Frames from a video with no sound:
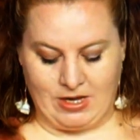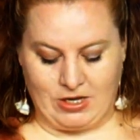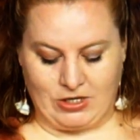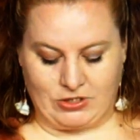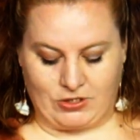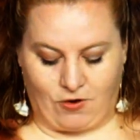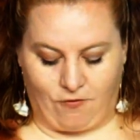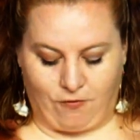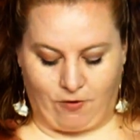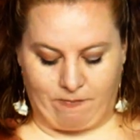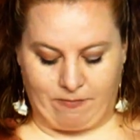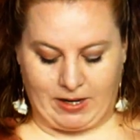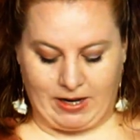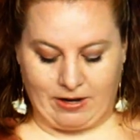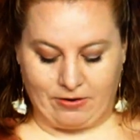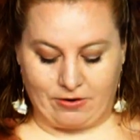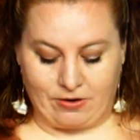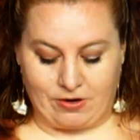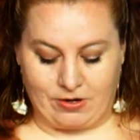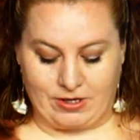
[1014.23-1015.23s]
So for
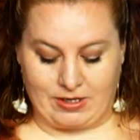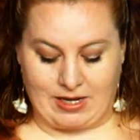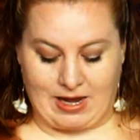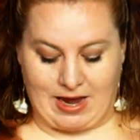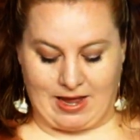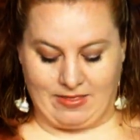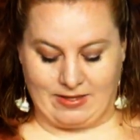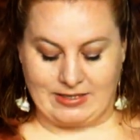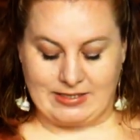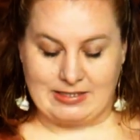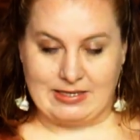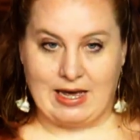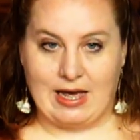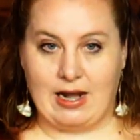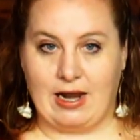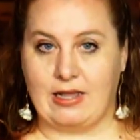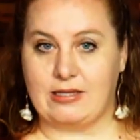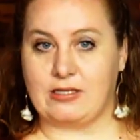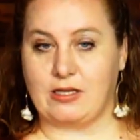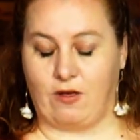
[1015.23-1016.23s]
Peter to tie the
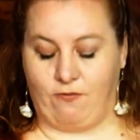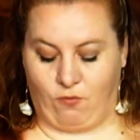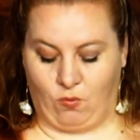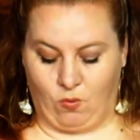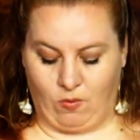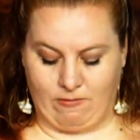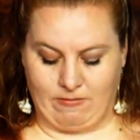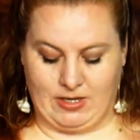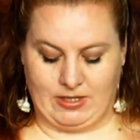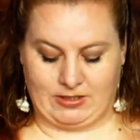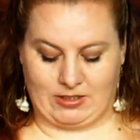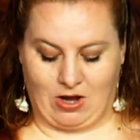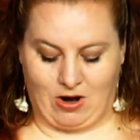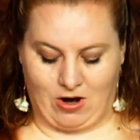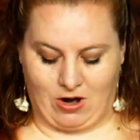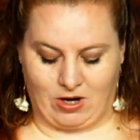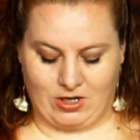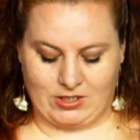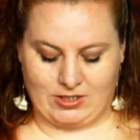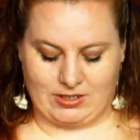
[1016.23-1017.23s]
status of women's
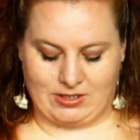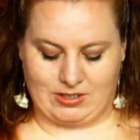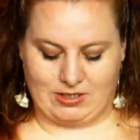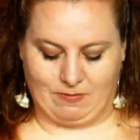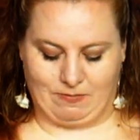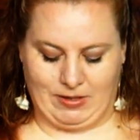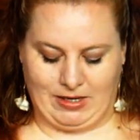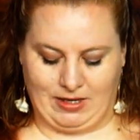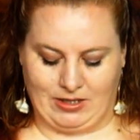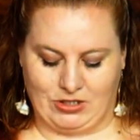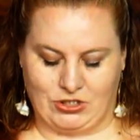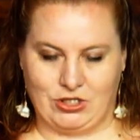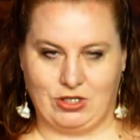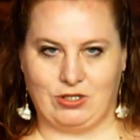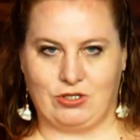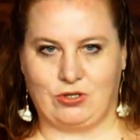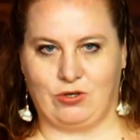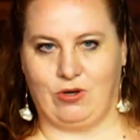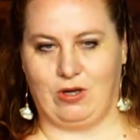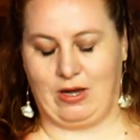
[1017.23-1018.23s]
hearts to being
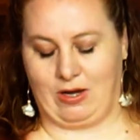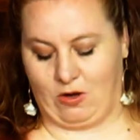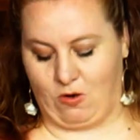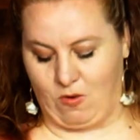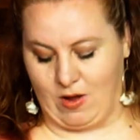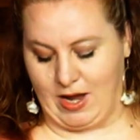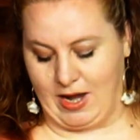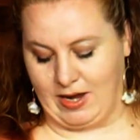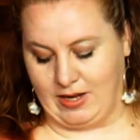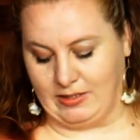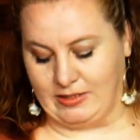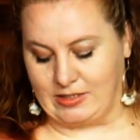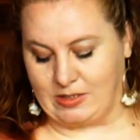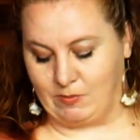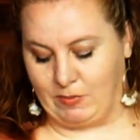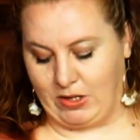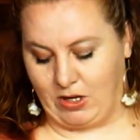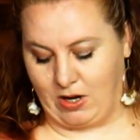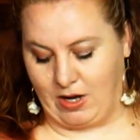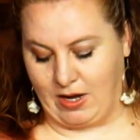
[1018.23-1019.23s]
gentle and quiet in
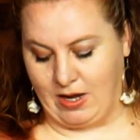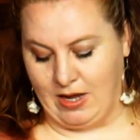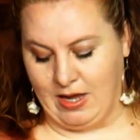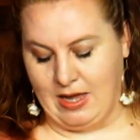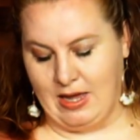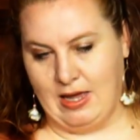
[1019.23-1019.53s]
spirit,